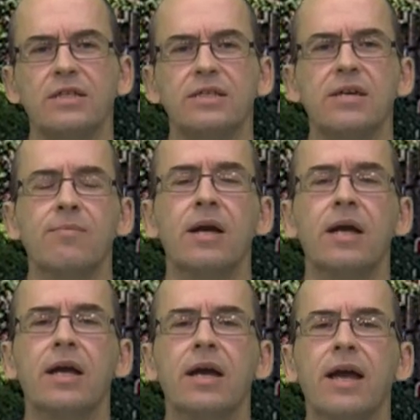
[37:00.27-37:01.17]
scheme
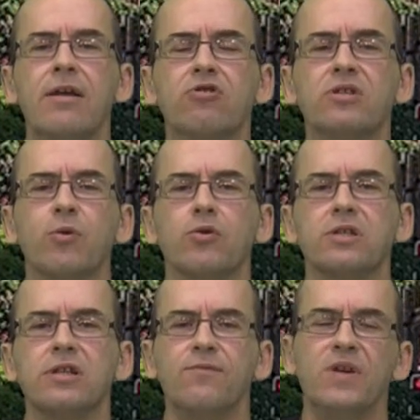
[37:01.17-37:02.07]
in
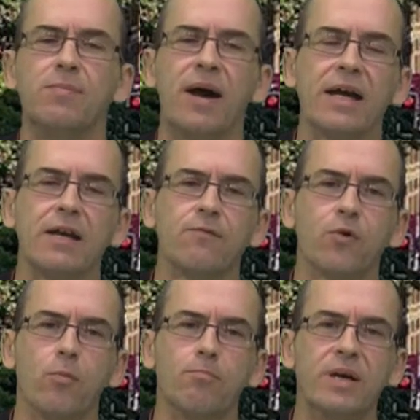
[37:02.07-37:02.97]
response to feedback
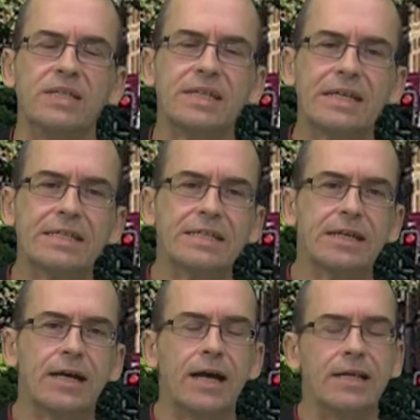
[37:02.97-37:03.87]
from business.
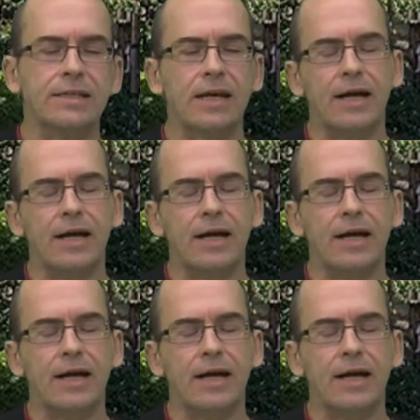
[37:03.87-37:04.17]
And